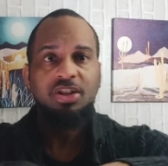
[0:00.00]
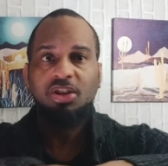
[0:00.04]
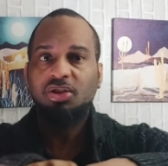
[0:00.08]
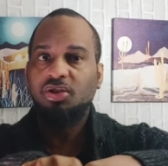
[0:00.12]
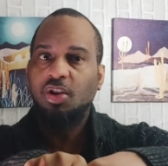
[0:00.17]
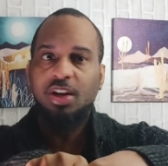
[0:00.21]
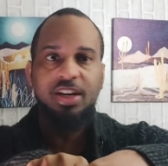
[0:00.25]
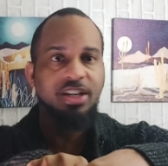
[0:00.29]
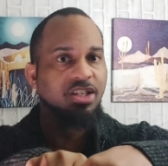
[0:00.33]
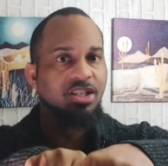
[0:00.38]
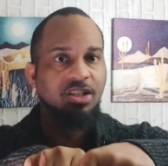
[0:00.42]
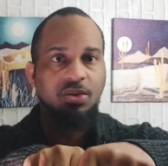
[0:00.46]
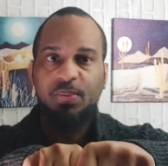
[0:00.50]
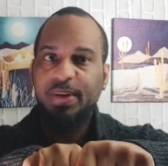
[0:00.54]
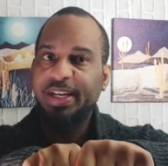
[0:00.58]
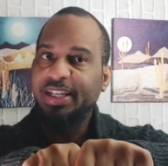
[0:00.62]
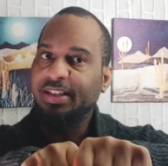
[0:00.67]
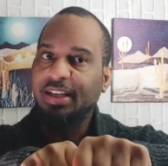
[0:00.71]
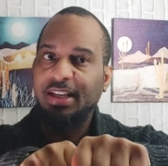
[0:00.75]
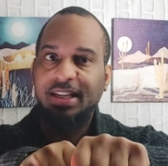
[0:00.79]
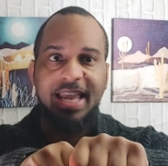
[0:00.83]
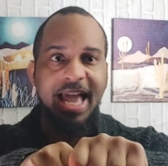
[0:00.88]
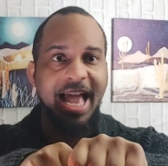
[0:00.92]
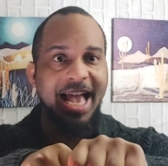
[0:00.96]
They're trying to
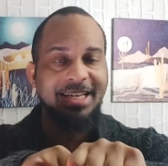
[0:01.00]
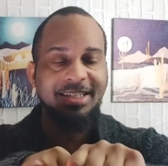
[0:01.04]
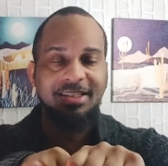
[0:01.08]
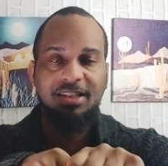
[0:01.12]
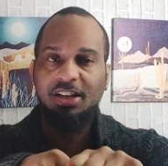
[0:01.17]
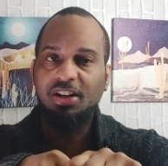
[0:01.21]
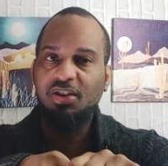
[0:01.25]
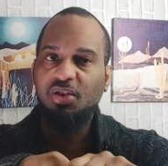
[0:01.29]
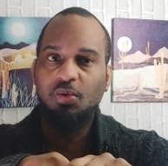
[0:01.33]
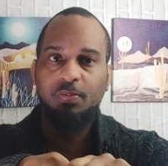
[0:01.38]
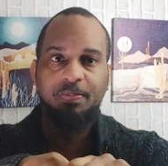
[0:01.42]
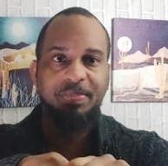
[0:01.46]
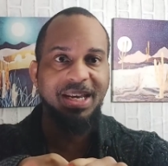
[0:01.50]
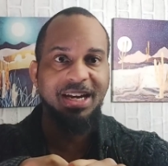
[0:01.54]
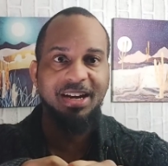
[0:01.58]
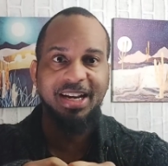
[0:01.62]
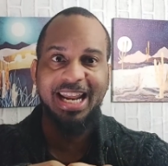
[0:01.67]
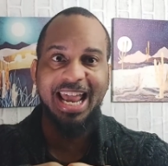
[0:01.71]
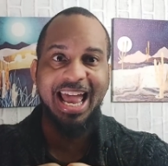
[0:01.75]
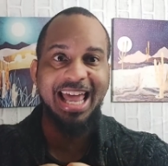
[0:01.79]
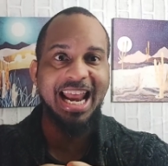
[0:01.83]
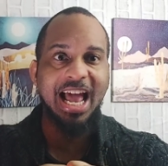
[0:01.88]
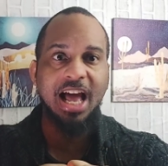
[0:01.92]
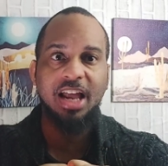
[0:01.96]
squeeze the last little bit
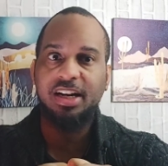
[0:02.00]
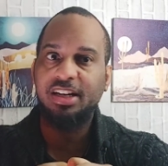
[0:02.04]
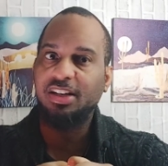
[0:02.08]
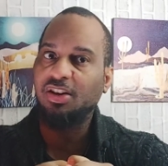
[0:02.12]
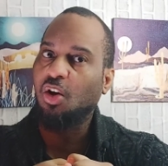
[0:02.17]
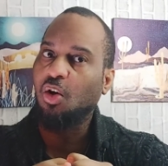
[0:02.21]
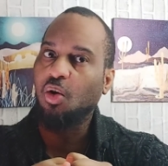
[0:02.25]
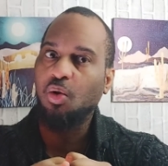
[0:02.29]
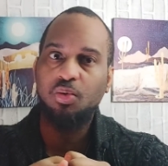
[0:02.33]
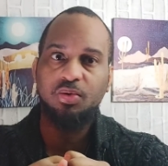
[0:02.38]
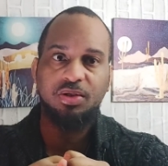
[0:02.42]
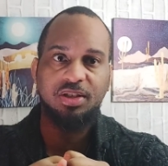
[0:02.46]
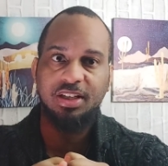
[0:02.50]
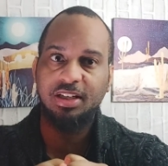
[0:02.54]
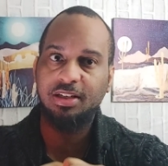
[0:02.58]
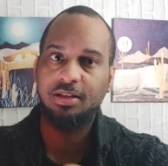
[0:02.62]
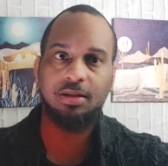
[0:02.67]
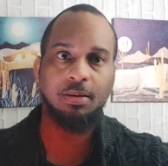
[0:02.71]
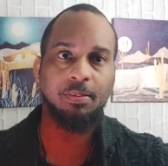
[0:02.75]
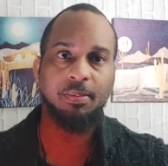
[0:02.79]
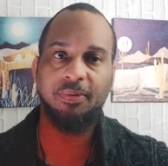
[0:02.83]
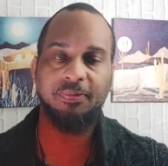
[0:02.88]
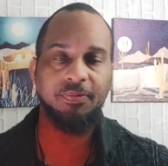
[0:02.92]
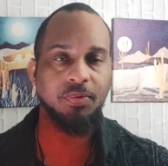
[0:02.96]
of that out of the old
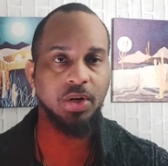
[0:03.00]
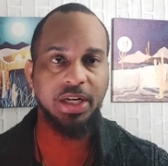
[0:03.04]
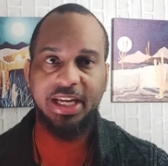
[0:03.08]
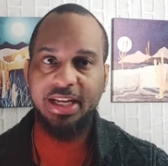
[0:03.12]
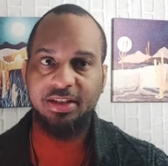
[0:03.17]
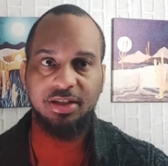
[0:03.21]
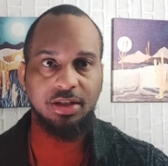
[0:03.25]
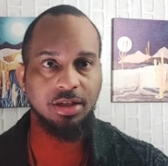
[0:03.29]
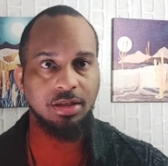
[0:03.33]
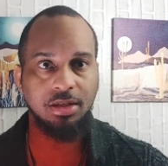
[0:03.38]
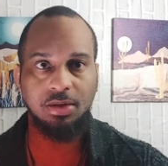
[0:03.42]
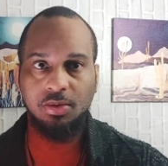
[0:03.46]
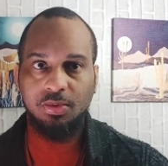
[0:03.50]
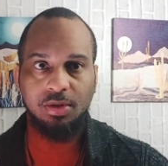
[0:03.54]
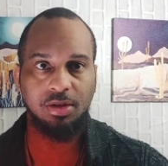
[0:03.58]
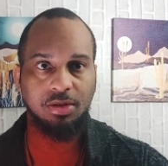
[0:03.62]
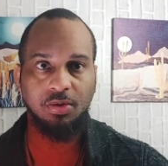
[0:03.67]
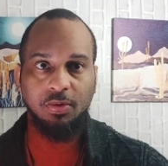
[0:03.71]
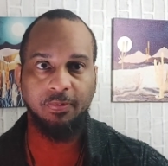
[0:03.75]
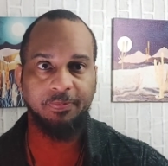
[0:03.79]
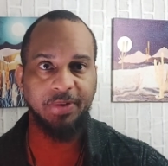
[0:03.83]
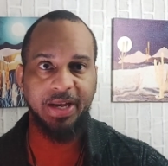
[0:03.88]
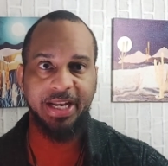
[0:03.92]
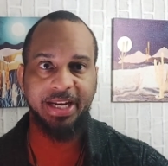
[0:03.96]
system before they institute the
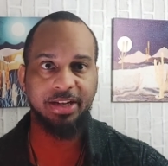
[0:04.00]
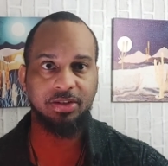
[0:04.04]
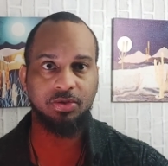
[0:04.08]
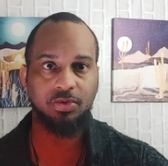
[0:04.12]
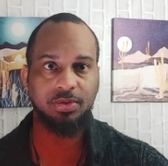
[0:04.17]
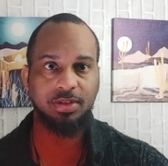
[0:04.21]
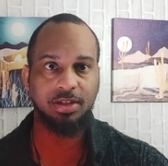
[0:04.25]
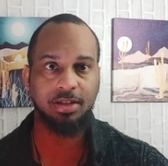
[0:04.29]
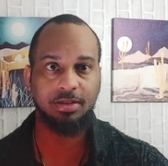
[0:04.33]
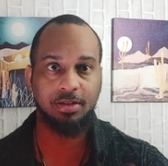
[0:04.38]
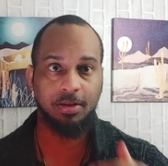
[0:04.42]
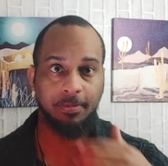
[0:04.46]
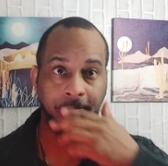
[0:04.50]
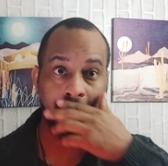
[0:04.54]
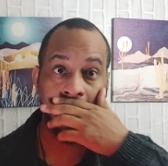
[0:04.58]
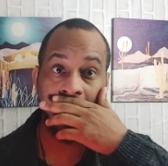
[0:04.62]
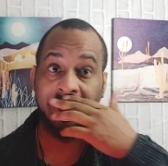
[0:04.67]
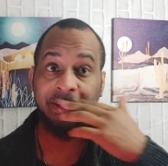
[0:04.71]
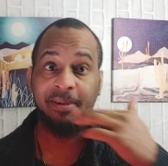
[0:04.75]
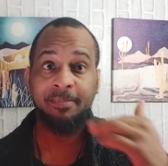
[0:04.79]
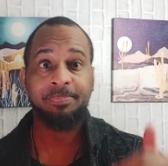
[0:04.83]
new financial system.